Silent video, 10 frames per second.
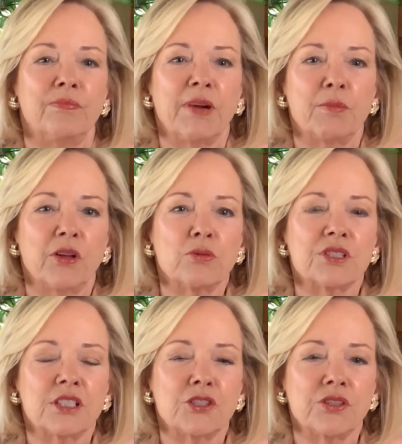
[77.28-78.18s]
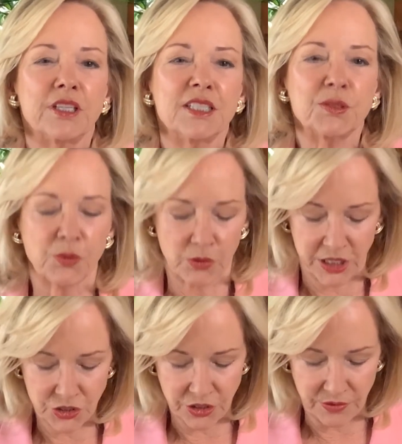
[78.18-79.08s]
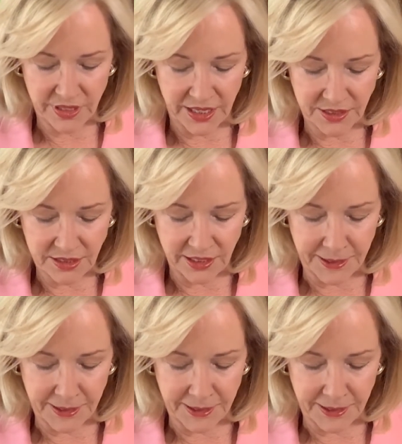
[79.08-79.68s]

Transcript: My mother was such an inspiration that